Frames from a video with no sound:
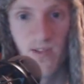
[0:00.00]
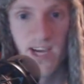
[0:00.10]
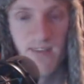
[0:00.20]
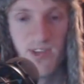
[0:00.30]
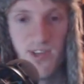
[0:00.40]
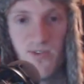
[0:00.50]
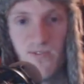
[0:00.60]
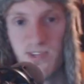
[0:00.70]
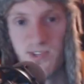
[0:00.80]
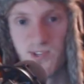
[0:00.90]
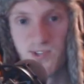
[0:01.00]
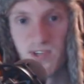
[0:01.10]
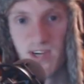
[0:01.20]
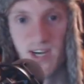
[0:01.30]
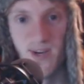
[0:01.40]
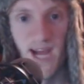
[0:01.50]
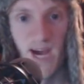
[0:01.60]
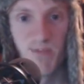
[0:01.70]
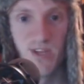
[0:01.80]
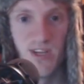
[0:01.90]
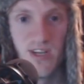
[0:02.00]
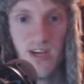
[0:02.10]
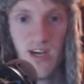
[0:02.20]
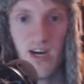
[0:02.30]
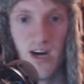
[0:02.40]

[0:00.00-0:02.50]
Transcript: all they have to do is adapt and